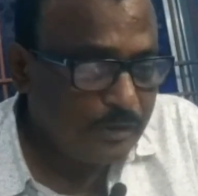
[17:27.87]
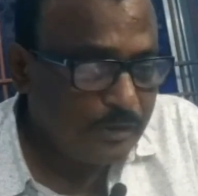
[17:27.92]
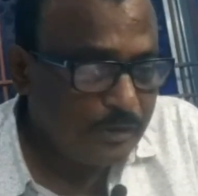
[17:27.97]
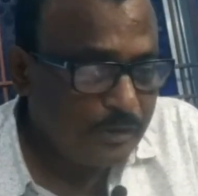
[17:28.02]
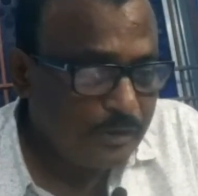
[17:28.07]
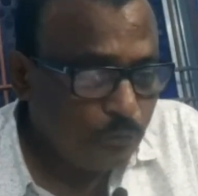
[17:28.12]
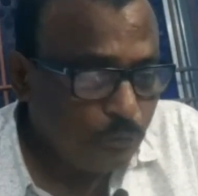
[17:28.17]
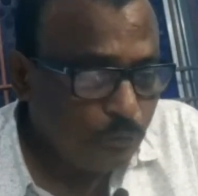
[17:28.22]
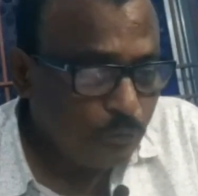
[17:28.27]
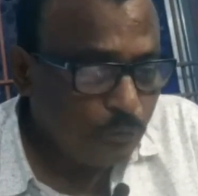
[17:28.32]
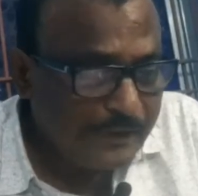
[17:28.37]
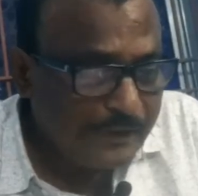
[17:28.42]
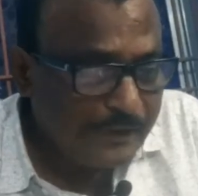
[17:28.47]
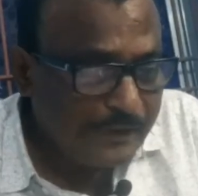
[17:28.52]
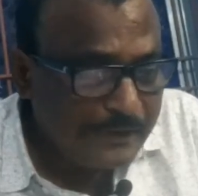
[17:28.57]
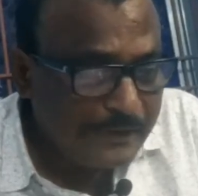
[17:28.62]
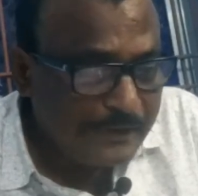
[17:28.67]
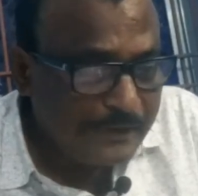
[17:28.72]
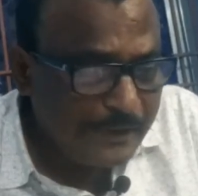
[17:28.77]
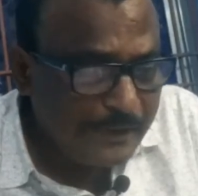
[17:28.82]
with the
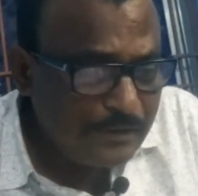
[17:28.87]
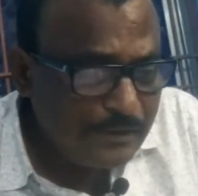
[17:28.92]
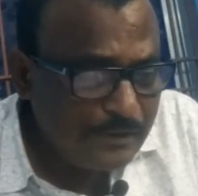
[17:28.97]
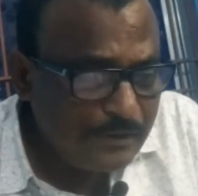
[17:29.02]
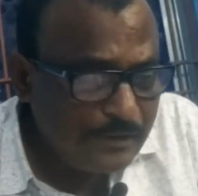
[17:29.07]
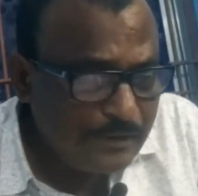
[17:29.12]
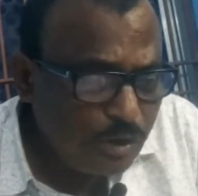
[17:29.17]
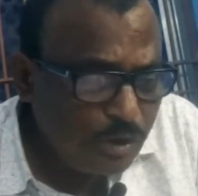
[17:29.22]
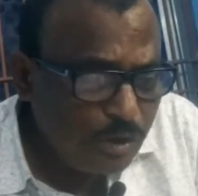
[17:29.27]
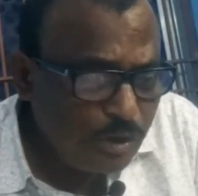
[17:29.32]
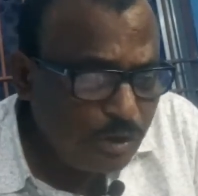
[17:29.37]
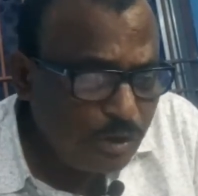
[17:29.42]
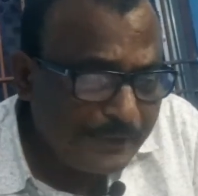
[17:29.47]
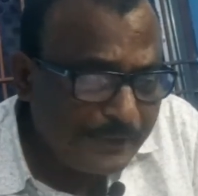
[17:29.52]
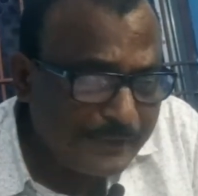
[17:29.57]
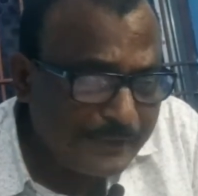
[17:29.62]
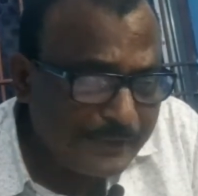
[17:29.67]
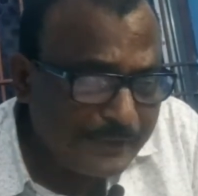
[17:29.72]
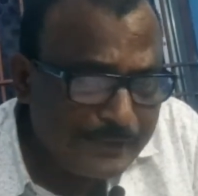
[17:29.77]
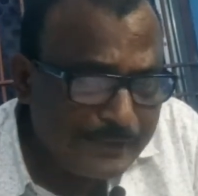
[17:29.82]
intention of killing
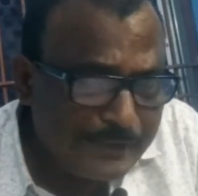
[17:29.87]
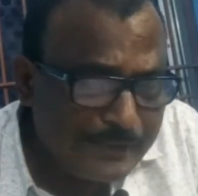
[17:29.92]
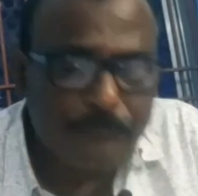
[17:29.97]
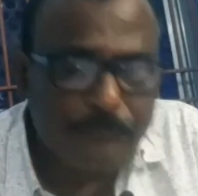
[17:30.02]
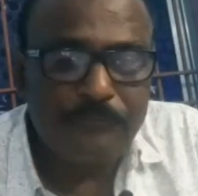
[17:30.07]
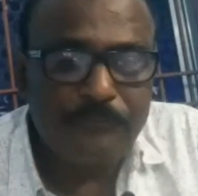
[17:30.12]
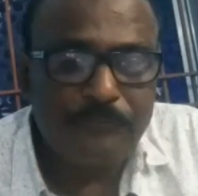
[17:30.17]
him.